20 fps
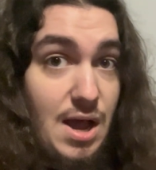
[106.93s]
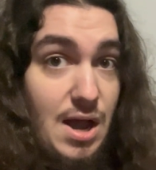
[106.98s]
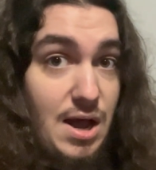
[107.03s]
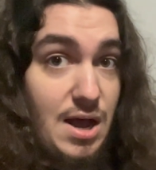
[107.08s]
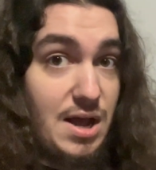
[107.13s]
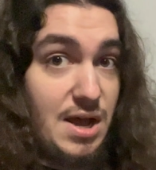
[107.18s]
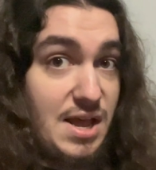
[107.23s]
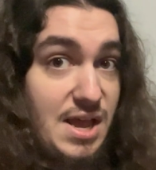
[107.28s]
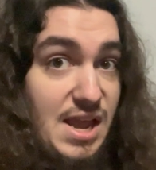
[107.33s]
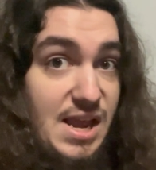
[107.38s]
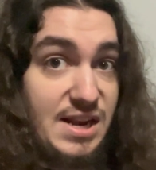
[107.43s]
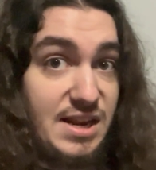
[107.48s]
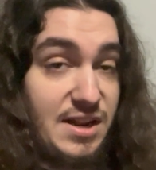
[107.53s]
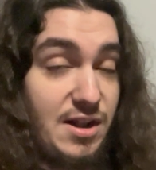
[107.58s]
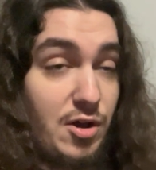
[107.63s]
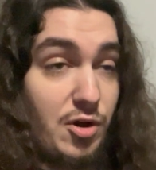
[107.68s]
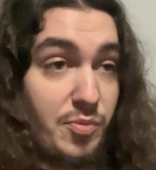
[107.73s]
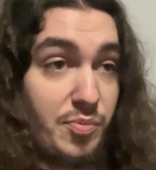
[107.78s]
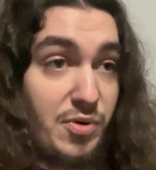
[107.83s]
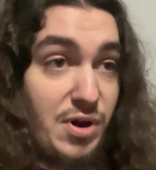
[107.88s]

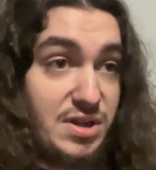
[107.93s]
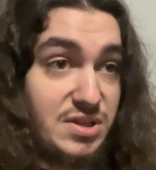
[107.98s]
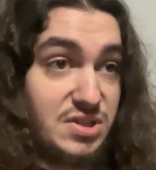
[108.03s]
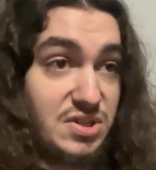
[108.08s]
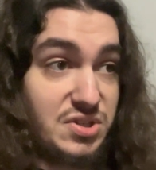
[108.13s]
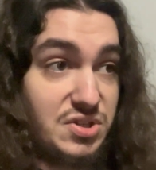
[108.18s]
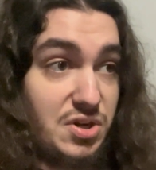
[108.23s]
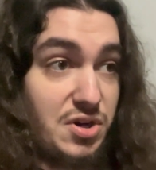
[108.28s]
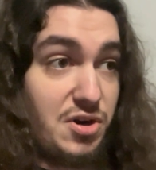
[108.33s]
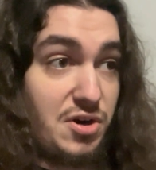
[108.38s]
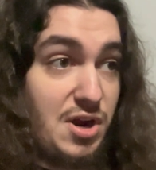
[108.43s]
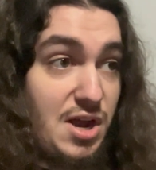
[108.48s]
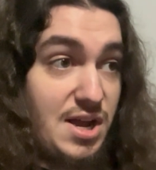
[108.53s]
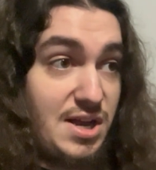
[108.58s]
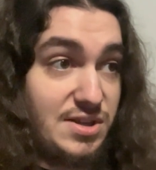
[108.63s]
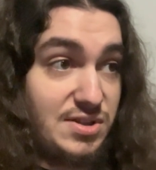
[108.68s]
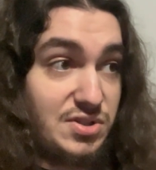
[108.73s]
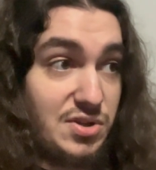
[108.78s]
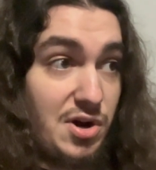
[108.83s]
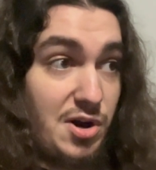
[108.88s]
$80 prices
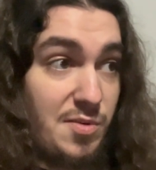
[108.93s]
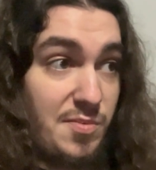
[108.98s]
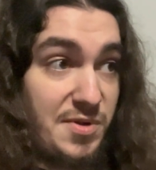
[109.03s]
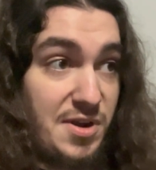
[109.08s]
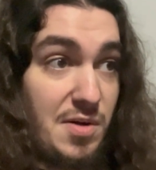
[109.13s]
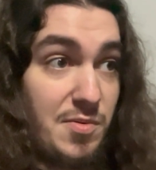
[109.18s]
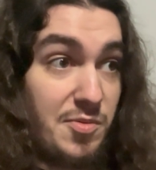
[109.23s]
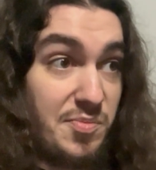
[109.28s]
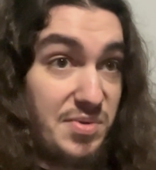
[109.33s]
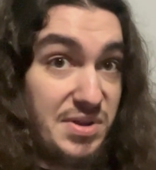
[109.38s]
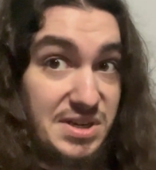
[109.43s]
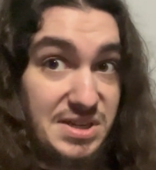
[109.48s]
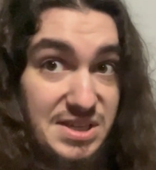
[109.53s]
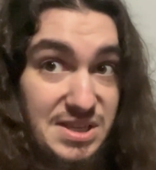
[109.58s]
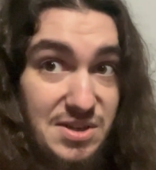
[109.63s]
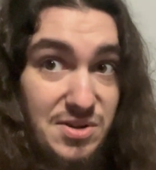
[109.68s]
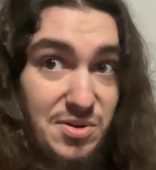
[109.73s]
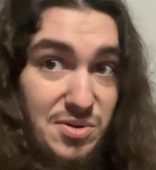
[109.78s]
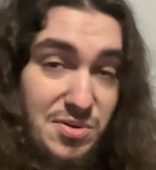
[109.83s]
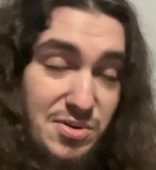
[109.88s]
are starting to become a big
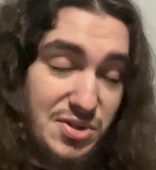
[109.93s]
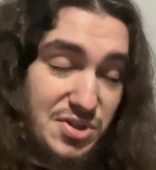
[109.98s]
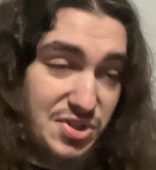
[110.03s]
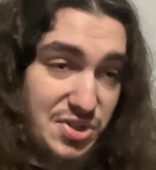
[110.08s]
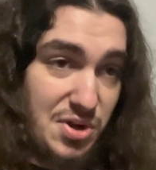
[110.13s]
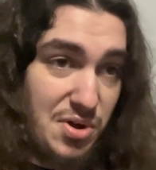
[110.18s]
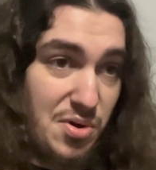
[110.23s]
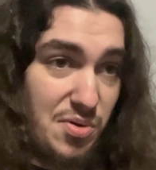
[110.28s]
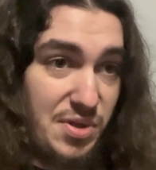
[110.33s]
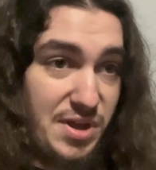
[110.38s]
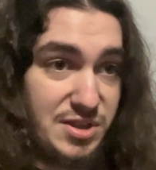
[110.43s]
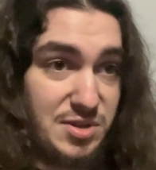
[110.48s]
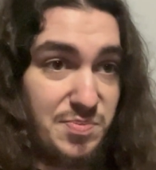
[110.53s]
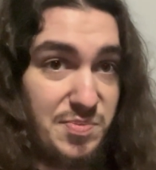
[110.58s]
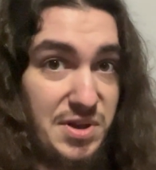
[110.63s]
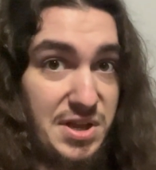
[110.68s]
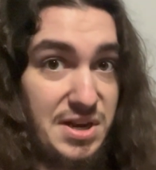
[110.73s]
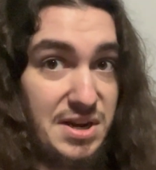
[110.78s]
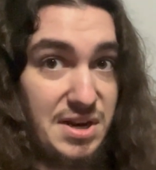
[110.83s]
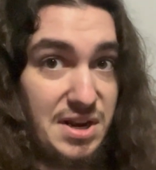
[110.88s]
deal, so that's
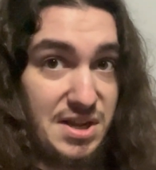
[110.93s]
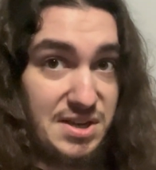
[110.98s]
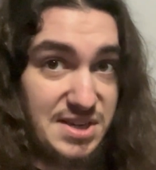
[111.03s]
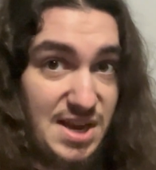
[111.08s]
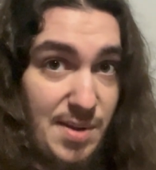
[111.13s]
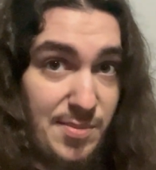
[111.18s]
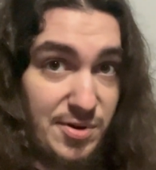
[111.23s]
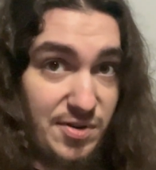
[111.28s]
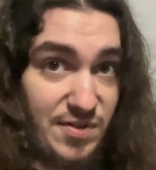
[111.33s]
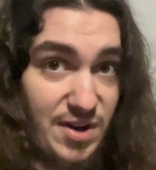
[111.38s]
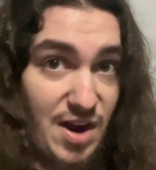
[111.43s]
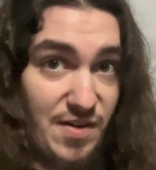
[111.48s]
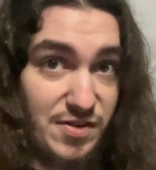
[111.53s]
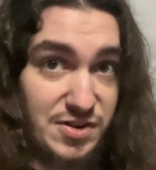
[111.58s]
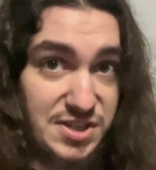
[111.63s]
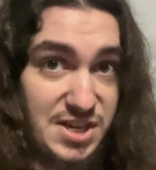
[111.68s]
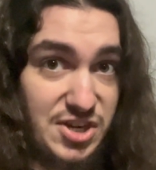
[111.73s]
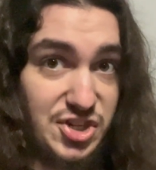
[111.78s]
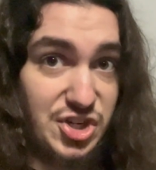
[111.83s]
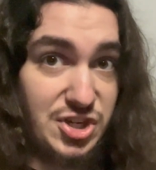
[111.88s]
been a topic of
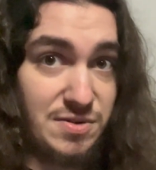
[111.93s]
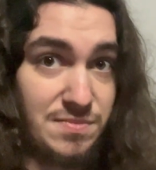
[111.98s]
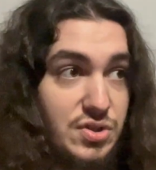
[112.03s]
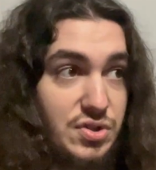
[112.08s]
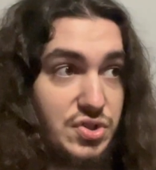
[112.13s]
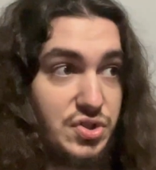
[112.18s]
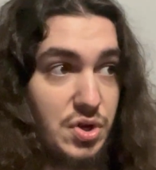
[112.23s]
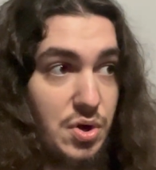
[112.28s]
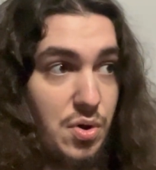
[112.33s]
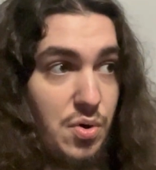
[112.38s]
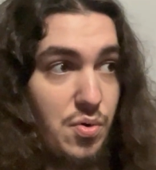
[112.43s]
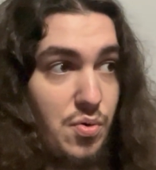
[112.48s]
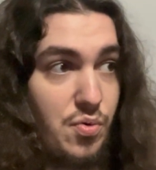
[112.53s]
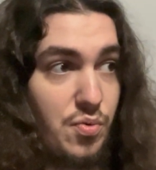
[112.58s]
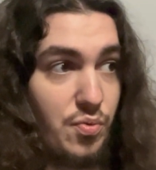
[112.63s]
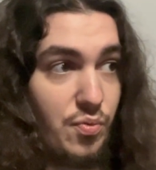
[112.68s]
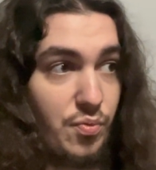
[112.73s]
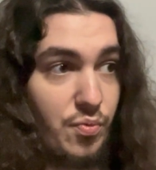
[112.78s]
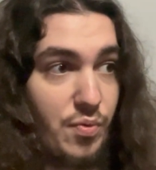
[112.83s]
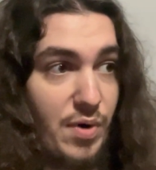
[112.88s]
conversation.
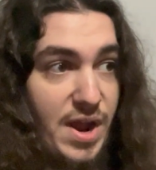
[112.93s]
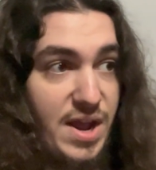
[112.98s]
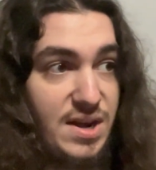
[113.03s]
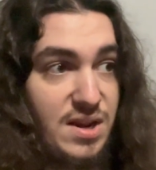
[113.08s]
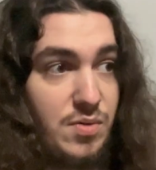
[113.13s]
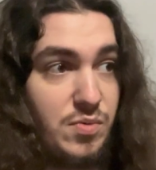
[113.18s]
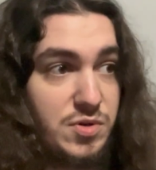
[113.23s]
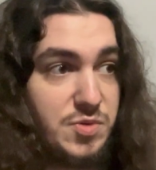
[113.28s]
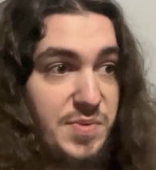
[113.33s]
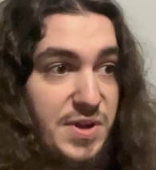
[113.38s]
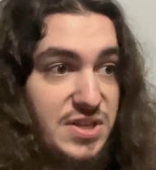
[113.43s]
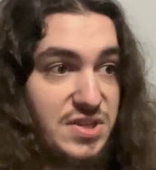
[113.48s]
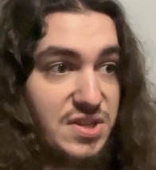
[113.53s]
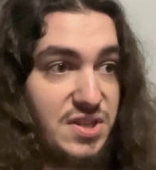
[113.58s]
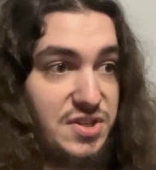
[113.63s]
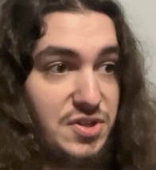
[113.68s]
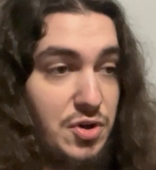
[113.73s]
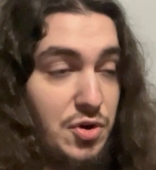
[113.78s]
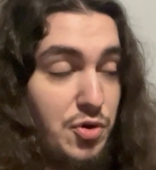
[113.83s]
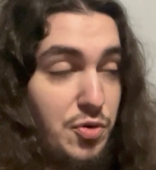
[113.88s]
So Randy was
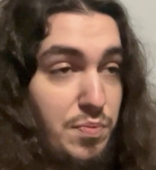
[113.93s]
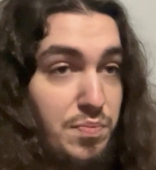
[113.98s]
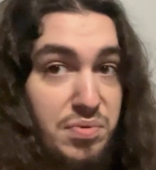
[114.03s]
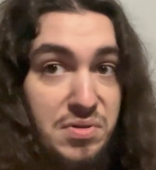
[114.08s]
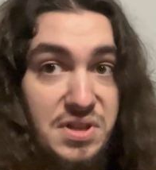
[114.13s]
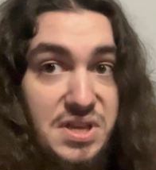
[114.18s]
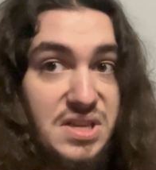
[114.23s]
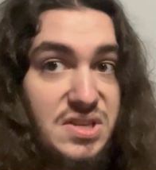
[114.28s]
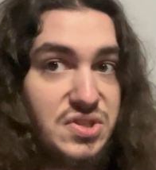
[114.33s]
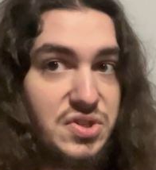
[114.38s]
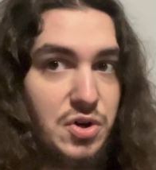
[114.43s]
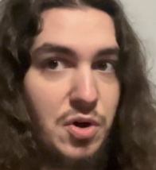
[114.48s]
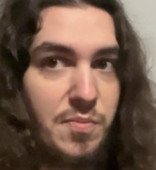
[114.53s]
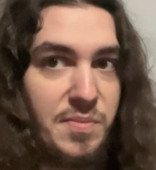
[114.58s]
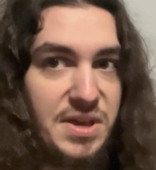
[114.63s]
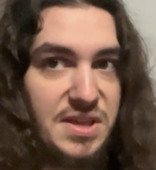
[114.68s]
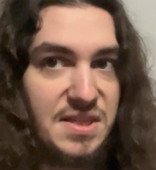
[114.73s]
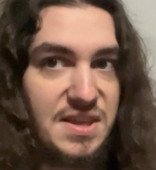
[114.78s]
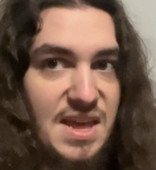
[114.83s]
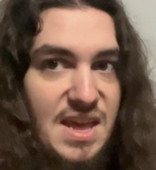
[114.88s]
basically told, please don't
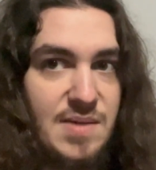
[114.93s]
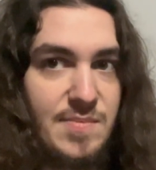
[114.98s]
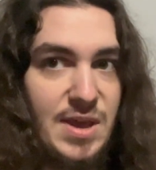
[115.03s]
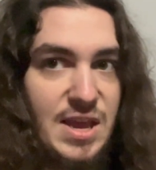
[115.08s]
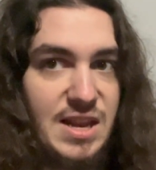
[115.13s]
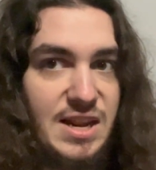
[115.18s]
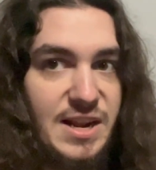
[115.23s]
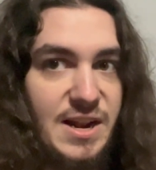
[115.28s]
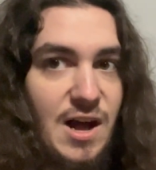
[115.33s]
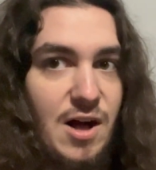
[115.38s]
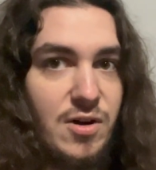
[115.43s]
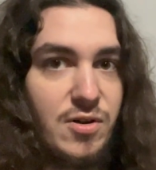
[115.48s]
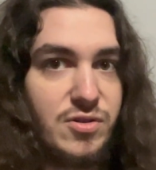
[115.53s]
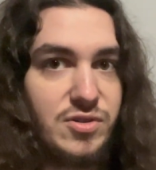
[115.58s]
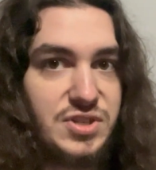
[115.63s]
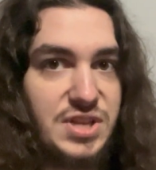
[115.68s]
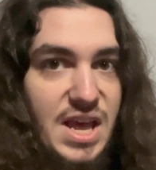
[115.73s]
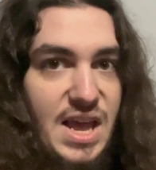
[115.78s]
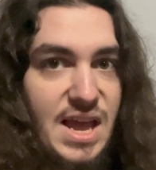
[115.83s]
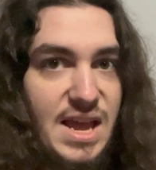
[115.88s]
make the game
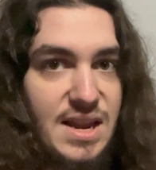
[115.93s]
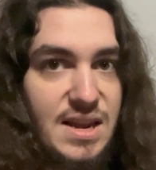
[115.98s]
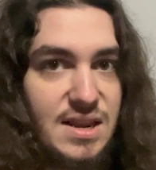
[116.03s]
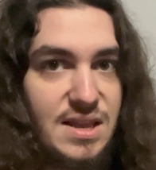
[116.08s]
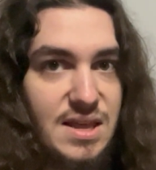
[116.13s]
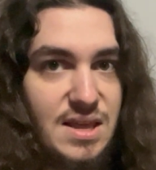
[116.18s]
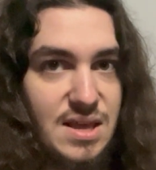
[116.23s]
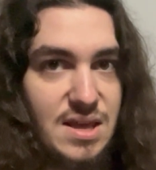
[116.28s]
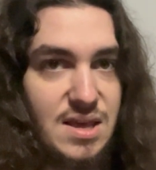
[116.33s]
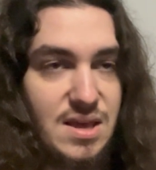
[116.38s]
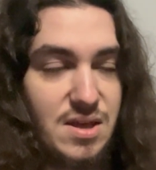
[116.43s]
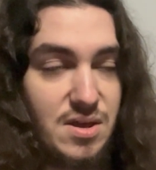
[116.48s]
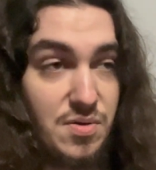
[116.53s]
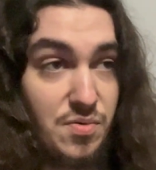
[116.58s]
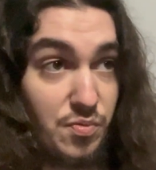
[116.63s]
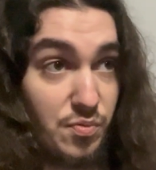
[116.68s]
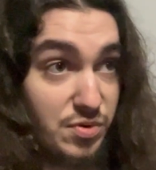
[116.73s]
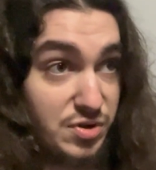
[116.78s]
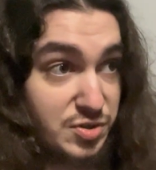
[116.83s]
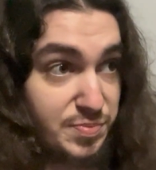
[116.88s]
$80, and he
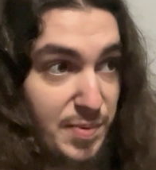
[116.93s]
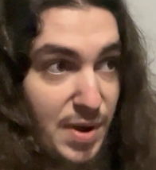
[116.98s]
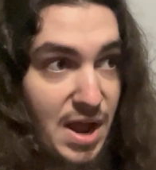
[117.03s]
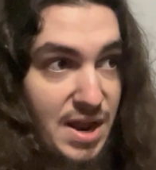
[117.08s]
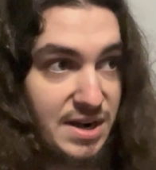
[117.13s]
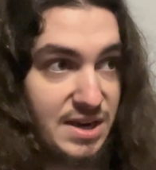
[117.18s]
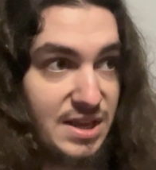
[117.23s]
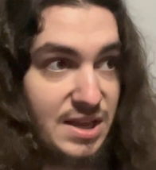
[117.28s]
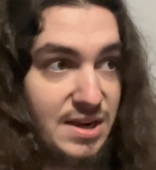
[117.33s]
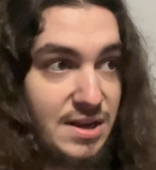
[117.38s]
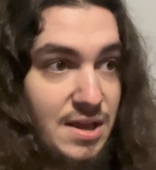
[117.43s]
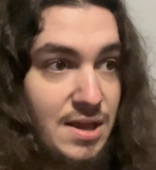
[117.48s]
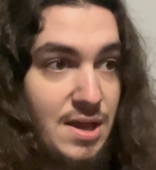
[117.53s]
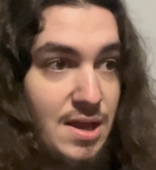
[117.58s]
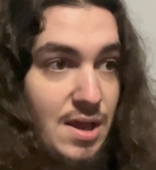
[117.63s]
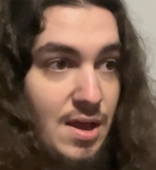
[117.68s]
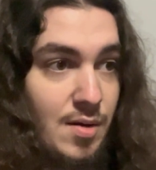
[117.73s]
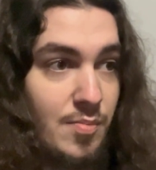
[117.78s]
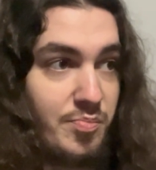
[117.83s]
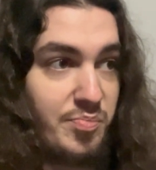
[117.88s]
responded
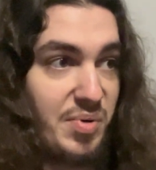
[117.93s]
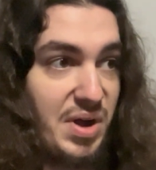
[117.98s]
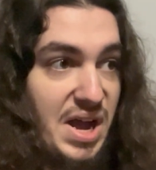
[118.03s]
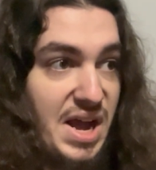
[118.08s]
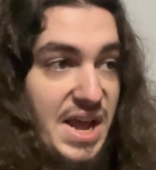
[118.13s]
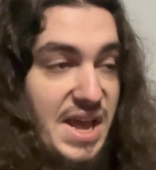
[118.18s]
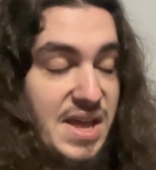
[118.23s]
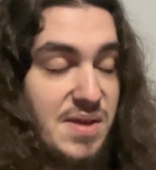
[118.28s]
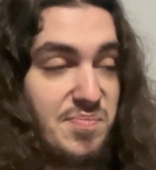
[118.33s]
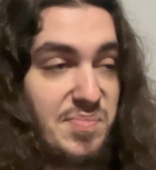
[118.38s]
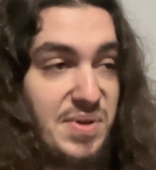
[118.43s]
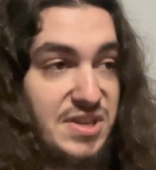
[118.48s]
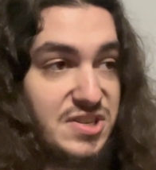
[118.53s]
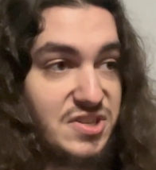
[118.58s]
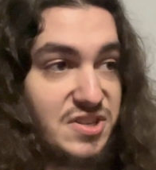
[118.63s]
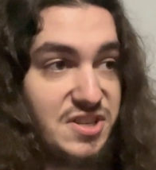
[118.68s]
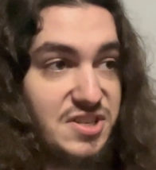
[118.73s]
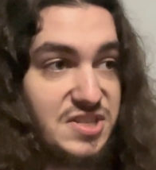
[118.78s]
by basically